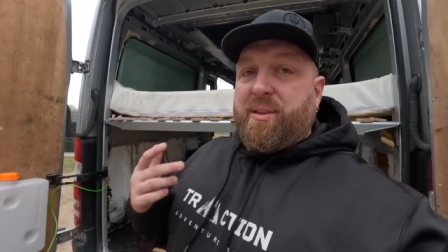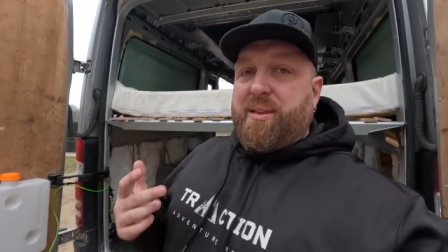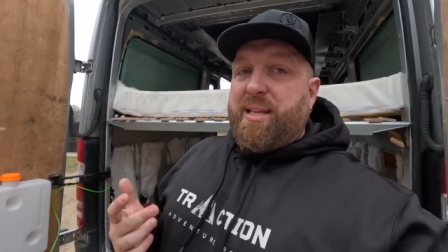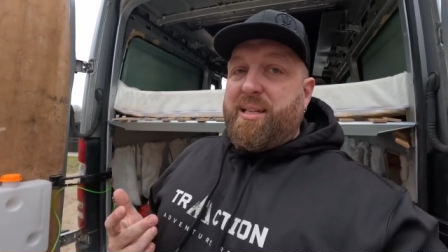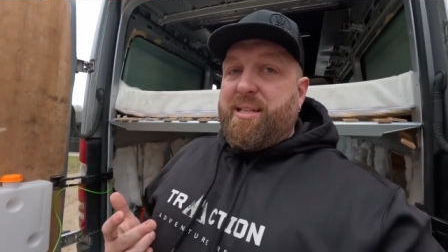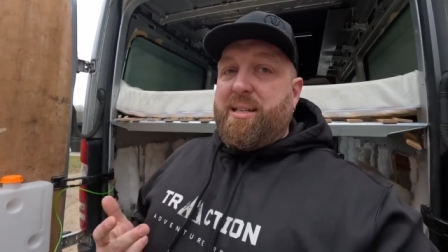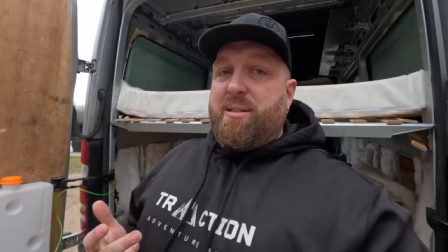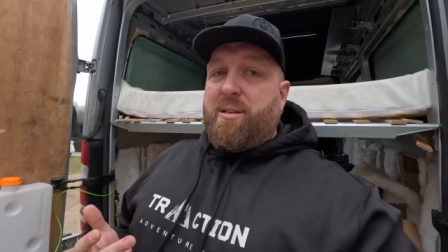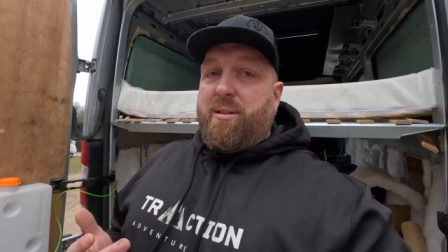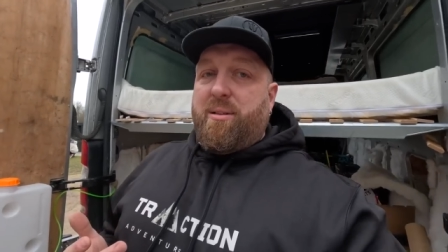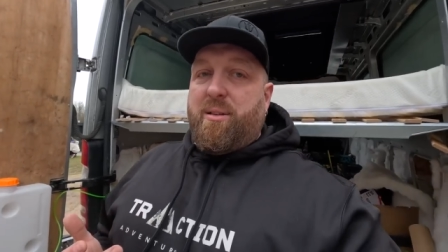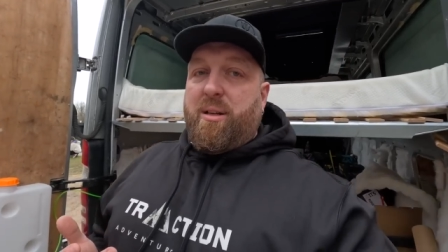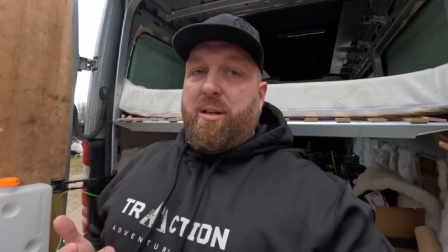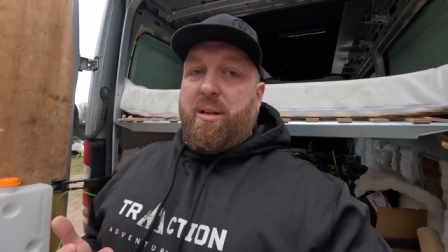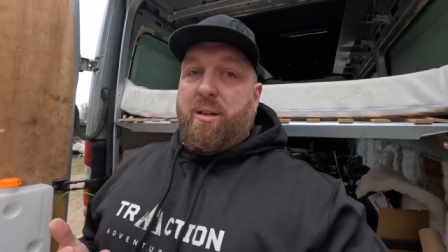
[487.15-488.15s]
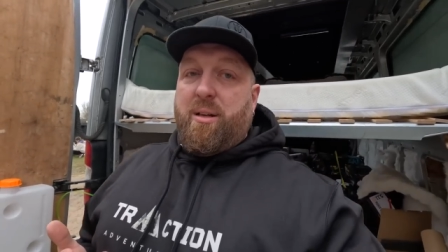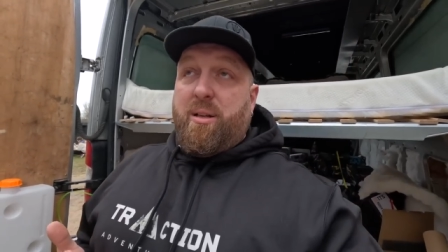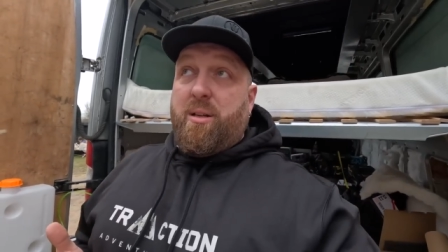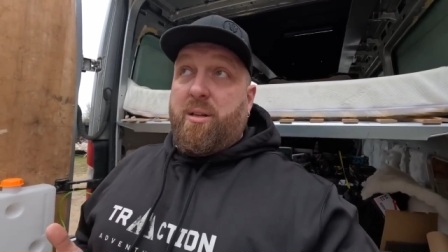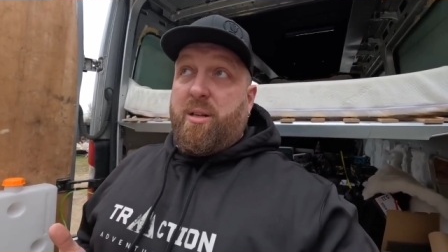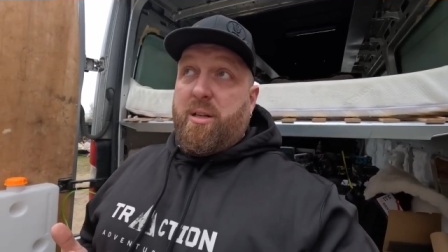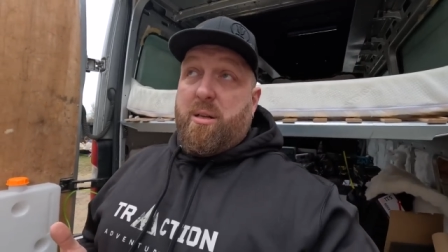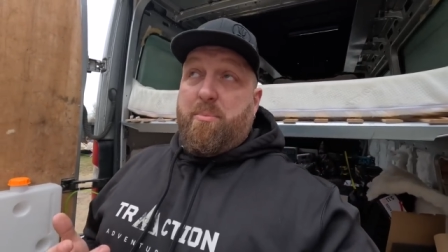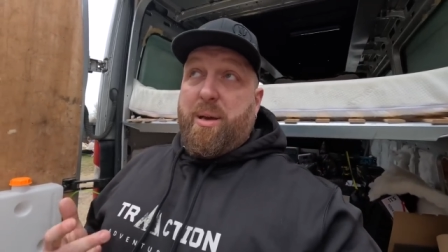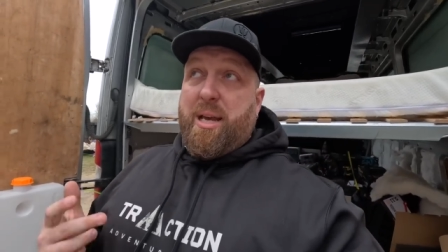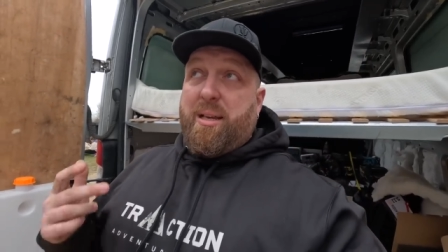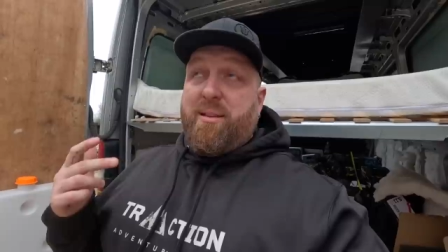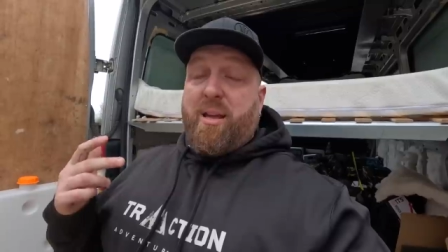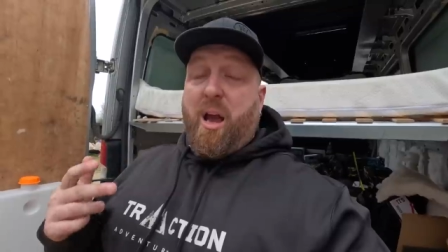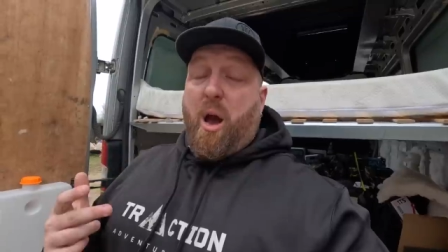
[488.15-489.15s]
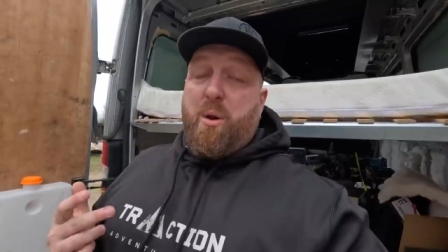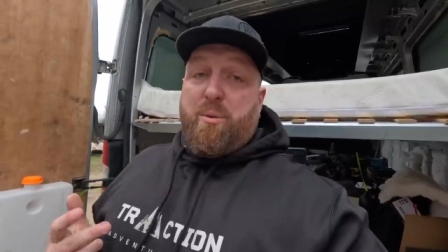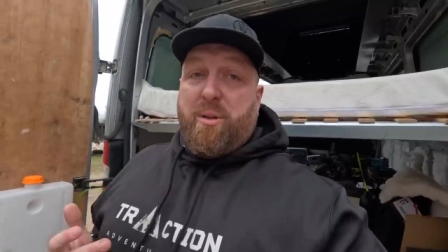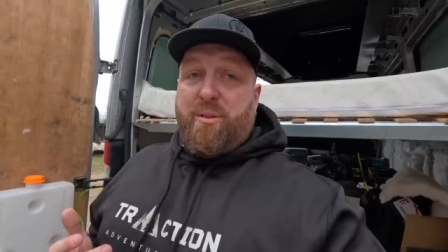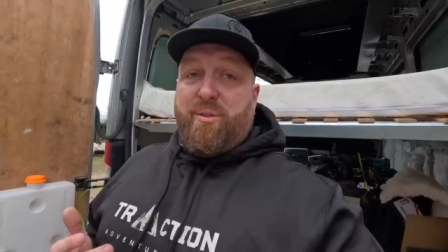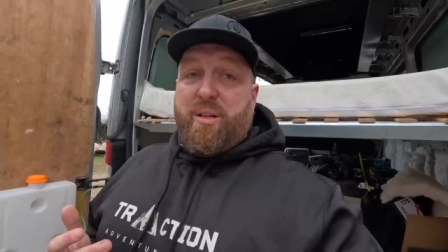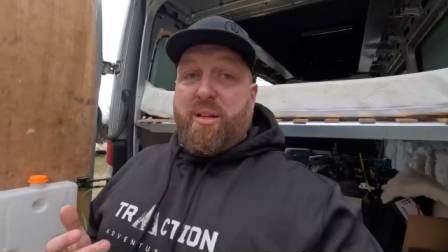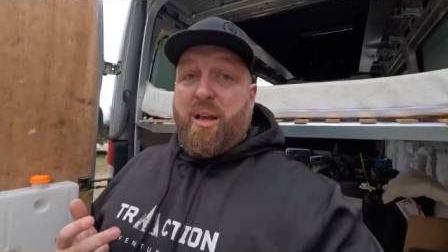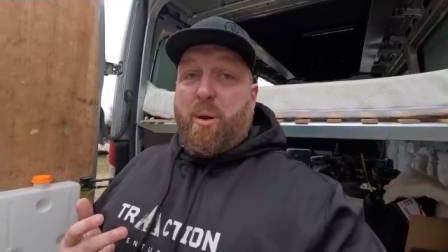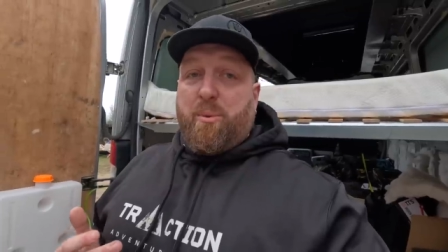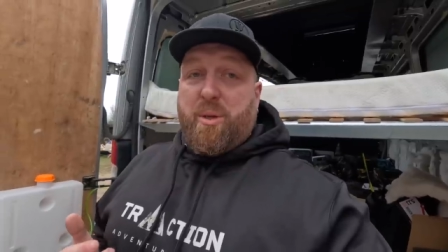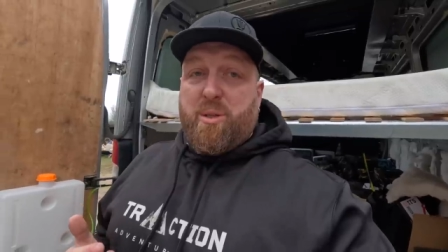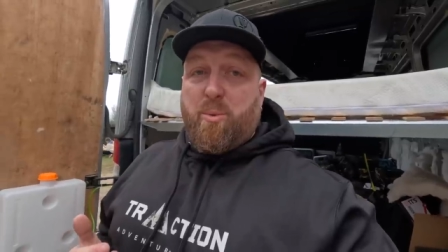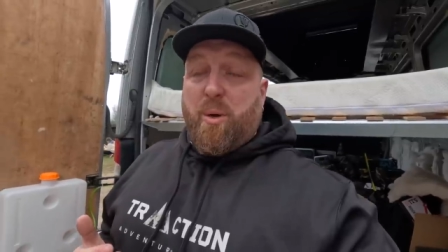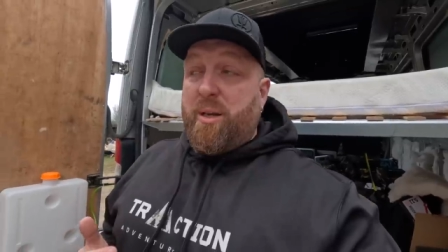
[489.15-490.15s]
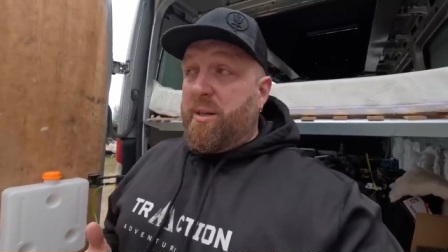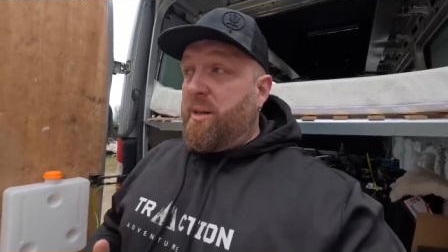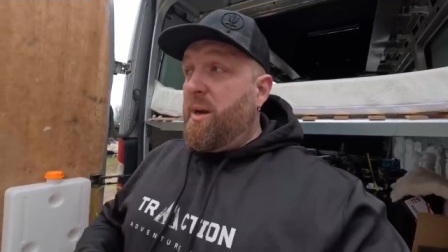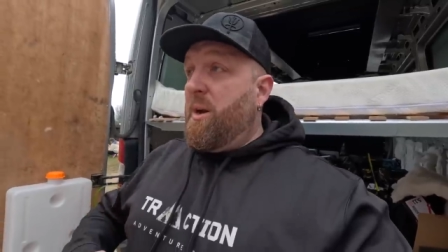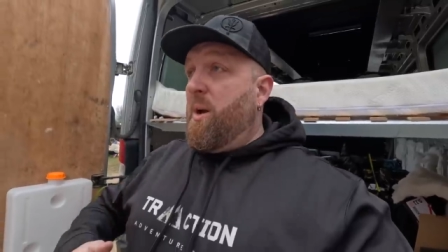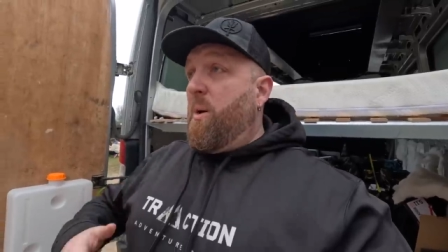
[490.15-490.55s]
this isn't going to be the only video this week.